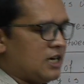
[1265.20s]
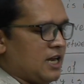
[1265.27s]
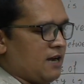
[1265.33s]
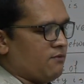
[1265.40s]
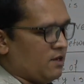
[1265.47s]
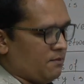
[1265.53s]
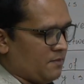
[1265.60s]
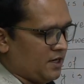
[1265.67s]

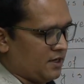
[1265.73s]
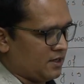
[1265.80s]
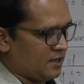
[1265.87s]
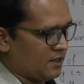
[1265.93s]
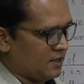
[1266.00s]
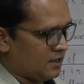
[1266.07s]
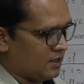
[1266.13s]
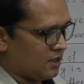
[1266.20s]
development,
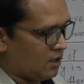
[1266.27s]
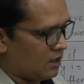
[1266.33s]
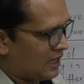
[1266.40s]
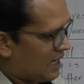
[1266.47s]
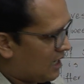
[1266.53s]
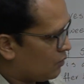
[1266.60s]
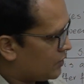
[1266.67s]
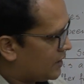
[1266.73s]

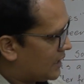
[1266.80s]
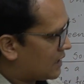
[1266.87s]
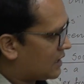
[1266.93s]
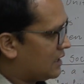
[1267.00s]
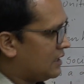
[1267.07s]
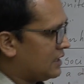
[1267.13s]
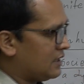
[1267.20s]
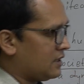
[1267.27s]
now we are
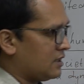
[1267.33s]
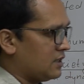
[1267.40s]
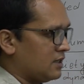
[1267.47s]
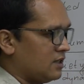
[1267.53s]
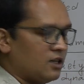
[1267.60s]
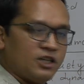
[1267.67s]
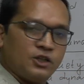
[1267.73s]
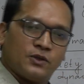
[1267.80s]
clear,
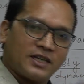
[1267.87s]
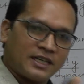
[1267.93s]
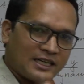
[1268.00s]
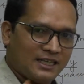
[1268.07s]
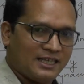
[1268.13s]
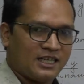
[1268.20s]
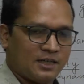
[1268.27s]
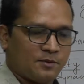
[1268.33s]
all you are
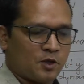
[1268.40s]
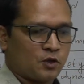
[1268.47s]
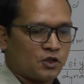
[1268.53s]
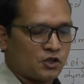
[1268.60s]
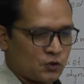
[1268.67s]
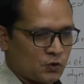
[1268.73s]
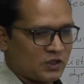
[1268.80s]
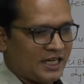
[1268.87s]
clear about the
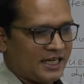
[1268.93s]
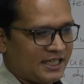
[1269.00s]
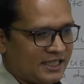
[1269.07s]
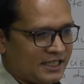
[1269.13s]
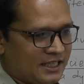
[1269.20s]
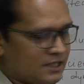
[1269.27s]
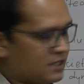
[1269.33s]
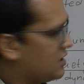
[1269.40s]

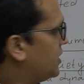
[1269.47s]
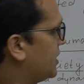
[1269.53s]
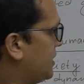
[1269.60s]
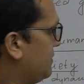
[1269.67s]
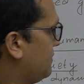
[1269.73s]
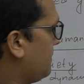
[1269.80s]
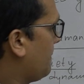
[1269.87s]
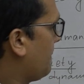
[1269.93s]
society, yes?
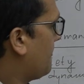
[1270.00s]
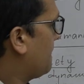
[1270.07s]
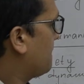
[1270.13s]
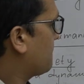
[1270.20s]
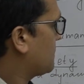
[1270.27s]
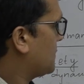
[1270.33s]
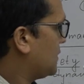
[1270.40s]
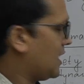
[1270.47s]

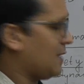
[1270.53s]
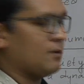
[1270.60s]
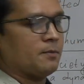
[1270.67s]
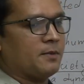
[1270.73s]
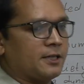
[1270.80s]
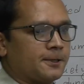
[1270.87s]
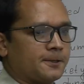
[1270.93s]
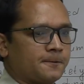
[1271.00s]

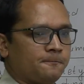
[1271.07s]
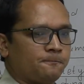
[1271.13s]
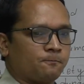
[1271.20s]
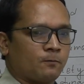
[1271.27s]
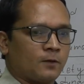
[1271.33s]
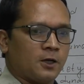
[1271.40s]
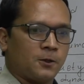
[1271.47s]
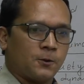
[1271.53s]
Development.
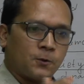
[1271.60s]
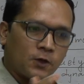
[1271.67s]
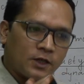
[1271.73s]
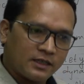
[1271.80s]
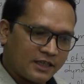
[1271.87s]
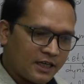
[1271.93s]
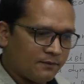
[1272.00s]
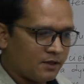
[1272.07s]

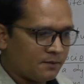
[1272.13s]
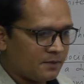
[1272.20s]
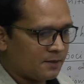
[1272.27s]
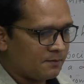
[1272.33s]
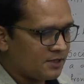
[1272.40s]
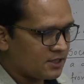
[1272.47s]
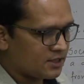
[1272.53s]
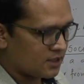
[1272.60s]
Development
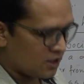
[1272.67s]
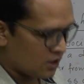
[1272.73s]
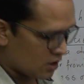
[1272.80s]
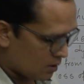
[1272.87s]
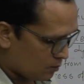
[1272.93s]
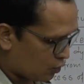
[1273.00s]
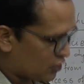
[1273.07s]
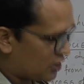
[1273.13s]
means
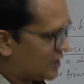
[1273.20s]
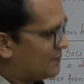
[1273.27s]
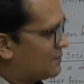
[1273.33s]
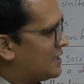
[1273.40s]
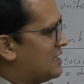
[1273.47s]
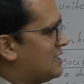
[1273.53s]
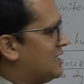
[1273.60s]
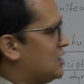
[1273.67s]
positive
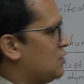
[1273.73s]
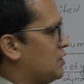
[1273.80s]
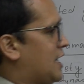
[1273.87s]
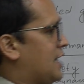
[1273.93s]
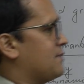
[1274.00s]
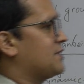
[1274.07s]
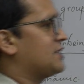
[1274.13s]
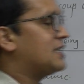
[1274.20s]
changes we
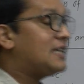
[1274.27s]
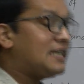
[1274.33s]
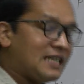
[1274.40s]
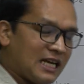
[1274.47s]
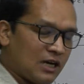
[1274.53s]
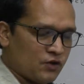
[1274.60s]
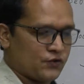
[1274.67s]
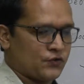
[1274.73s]
have seen in
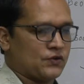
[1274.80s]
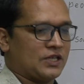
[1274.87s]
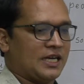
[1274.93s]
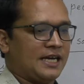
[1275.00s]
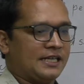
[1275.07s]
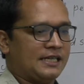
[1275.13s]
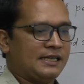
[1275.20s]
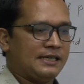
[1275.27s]
our
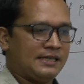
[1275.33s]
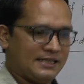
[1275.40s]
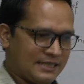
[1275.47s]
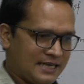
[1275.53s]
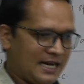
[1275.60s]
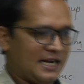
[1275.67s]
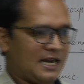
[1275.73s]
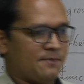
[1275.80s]
society. It is
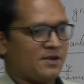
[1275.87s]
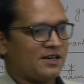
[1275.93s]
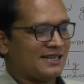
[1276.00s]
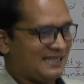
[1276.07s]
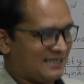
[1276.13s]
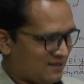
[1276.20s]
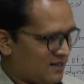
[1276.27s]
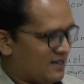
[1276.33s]
dynamic, it
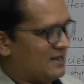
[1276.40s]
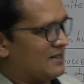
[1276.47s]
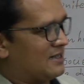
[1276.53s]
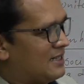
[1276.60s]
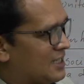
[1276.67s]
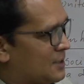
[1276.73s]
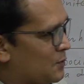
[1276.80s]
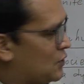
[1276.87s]
is
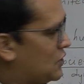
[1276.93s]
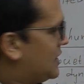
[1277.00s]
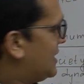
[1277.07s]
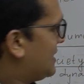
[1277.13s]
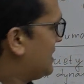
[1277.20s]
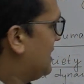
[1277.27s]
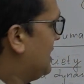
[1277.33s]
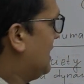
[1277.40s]
continuous
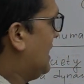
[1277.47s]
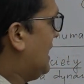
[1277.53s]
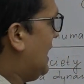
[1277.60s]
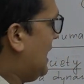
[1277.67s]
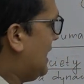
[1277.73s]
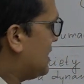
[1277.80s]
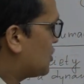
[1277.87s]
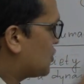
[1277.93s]
process.
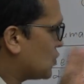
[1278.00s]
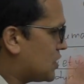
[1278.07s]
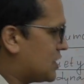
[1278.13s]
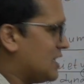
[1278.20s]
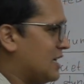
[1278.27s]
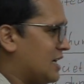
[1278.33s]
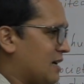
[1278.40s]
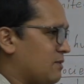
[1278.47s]
And
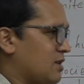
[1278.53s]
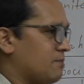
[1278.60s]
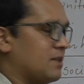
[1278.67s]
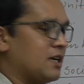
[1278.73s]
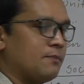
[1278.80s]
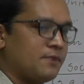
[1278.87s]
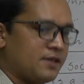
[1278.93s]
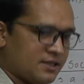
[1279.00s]
social
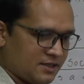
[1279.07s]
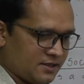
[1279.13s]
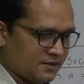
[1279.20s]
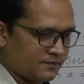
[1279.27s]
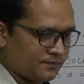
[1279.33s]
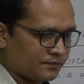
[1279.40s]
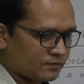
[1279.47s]
development means